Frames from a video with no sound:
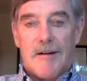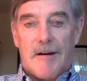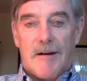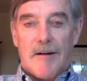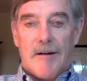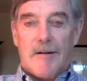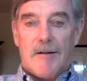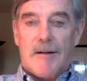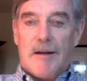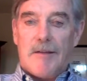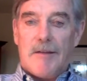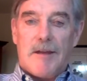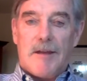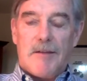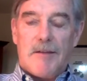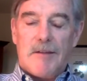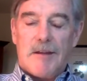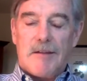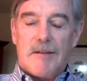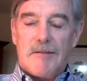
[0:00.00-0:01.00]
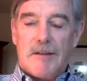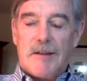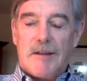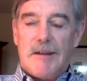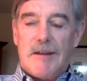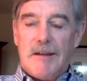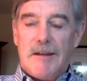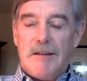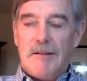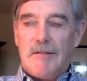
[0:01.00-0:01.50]
And
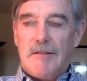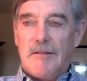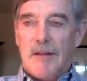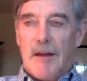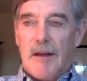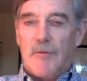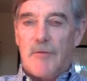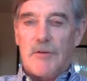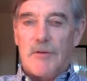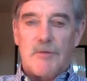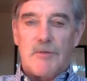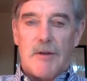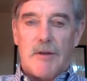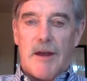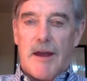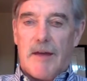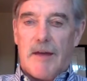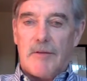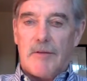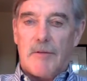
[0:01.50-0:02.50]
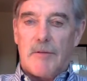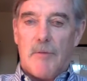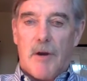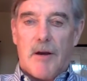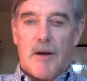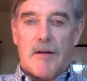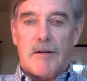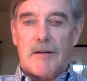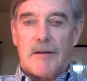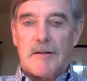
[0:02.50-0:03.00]
the key leverage we have in the
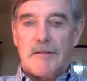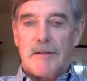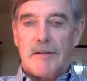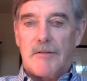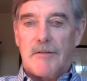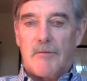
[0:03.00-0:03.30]
market is